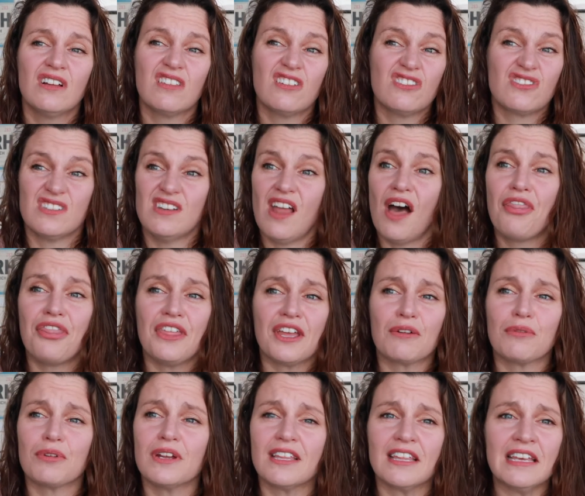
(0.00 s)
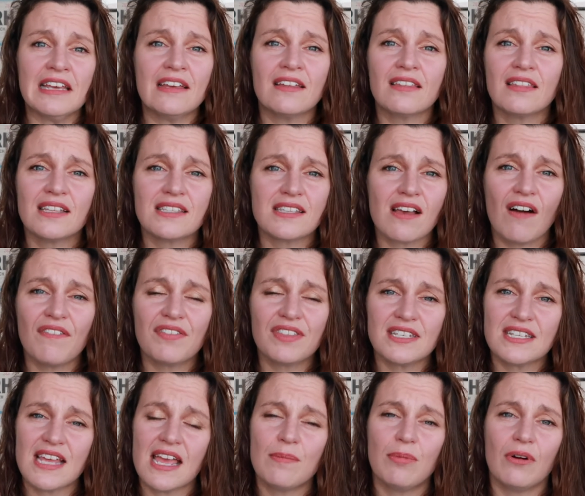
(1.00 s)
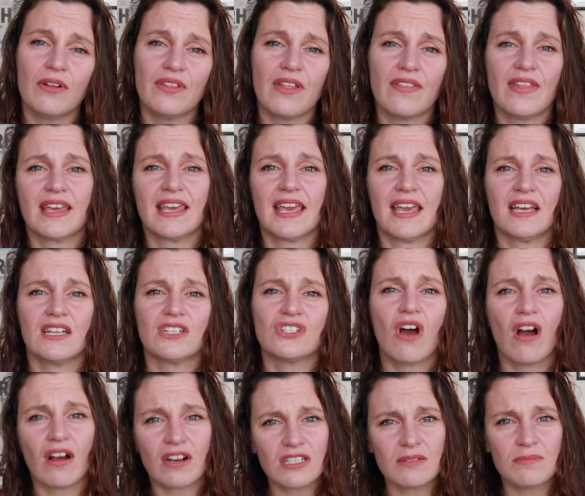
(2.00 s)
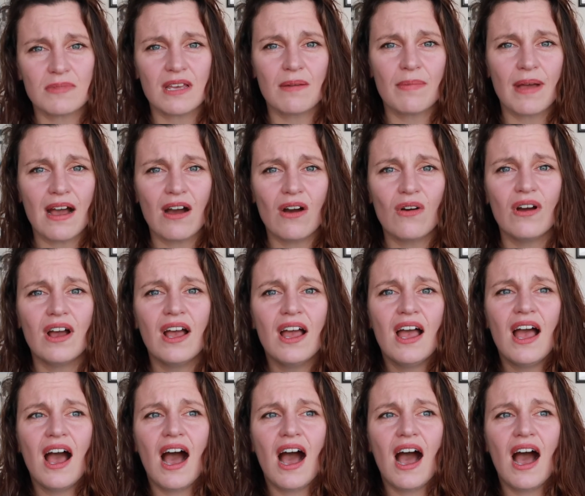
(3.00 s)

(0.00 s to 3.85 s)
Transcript: there's nothing really that's off the table that they can't talk to me about.